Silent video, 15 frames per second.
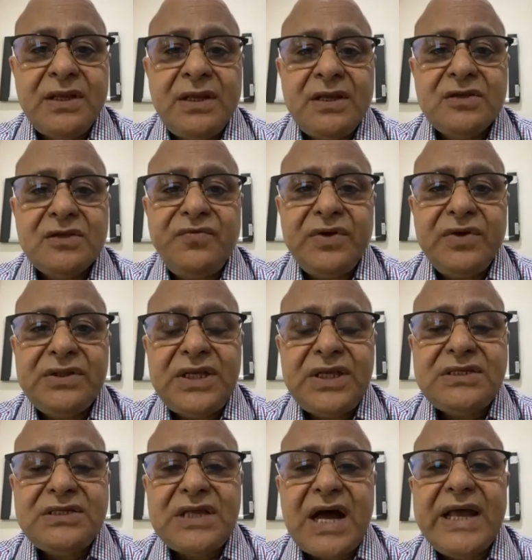So with
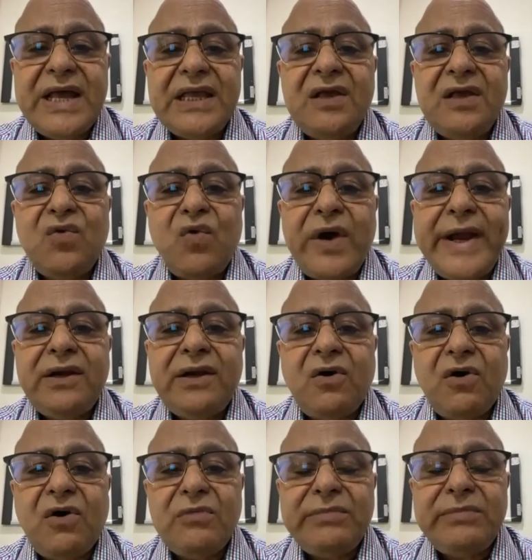this, I invite
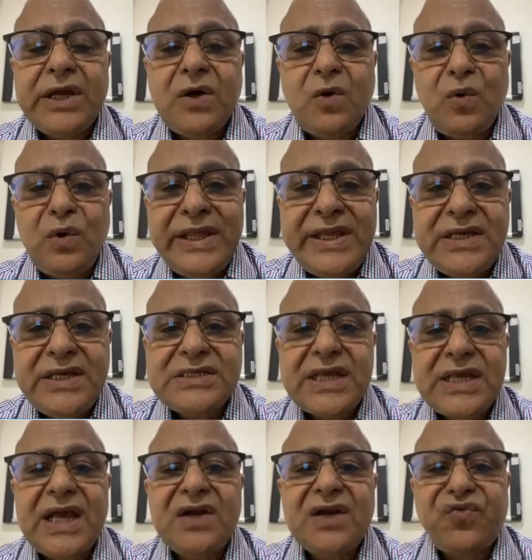all my colleagues
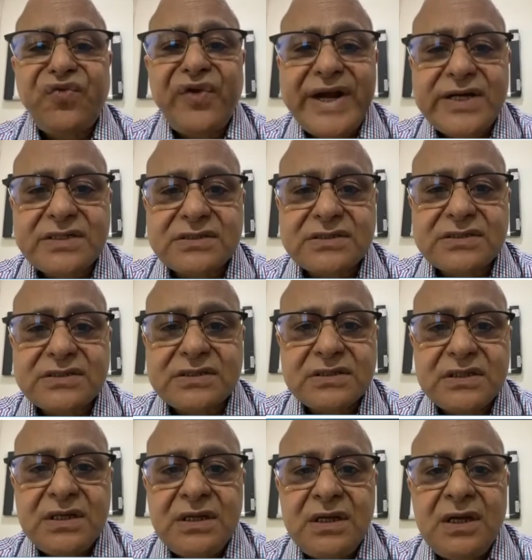and friends
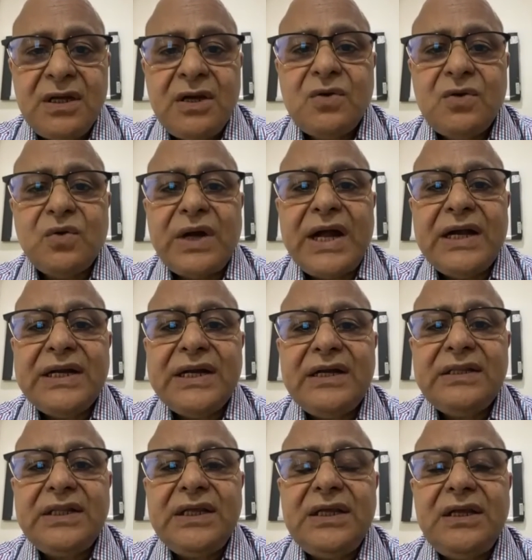to attend
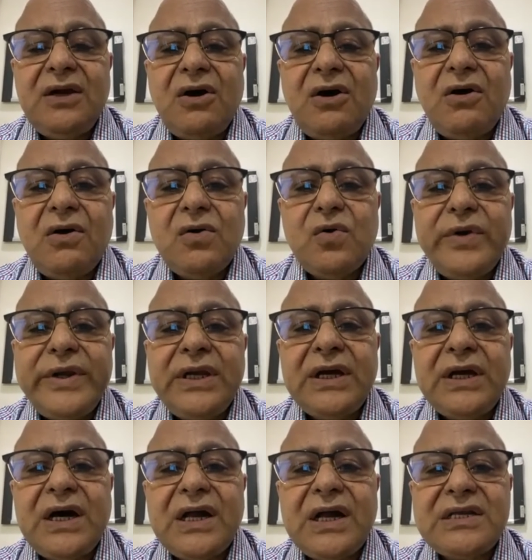the ongoing
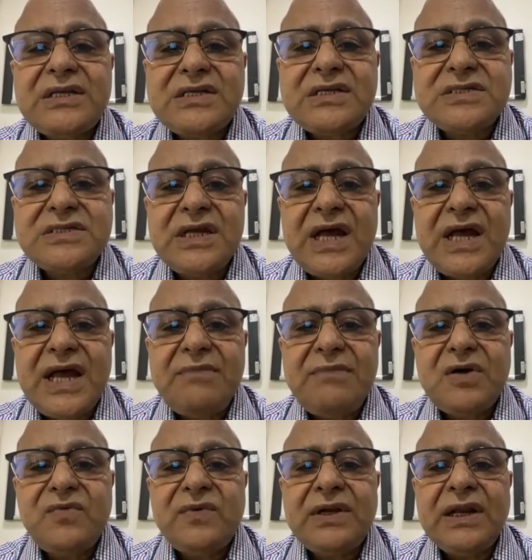RSSDI
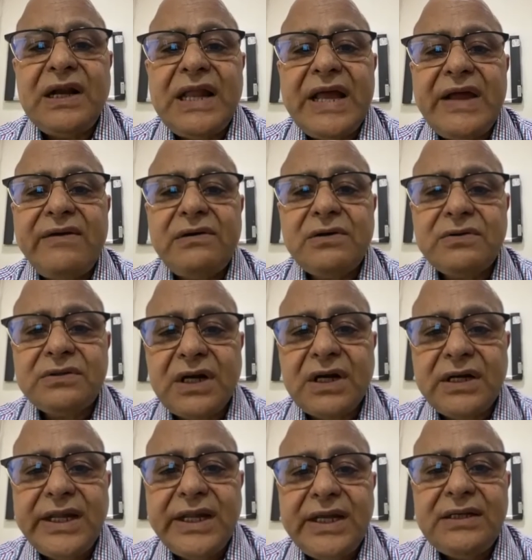between 11 to
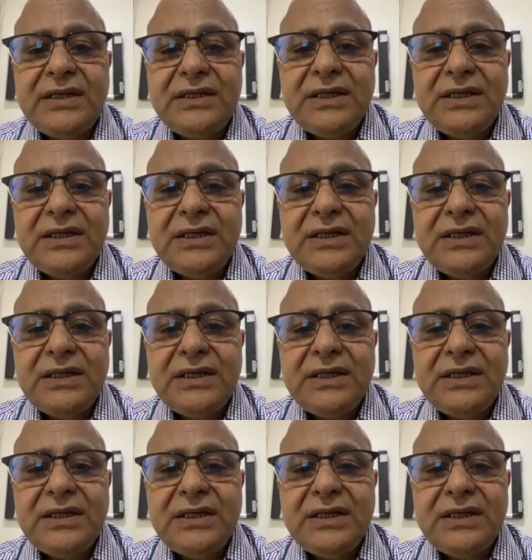13.